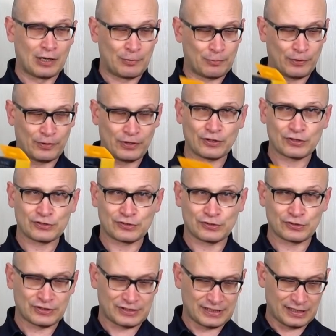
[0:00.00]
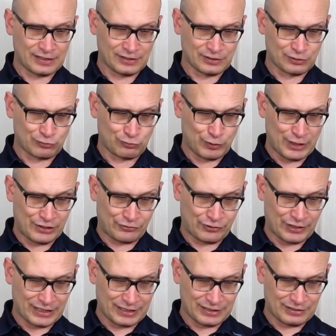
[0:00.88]
but he also sells Red
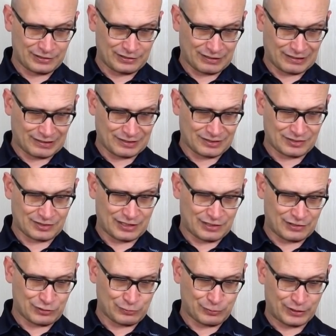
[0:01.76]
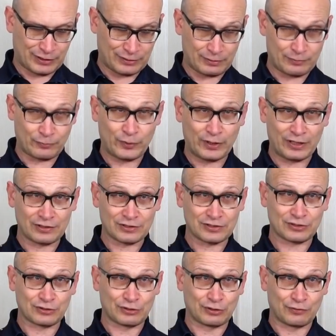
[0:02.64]
Dragon darts there as well.
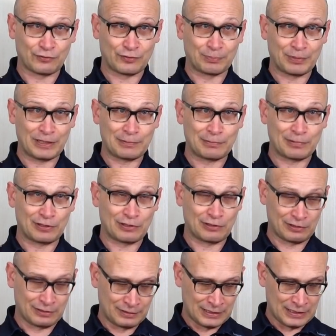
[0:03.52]
So for people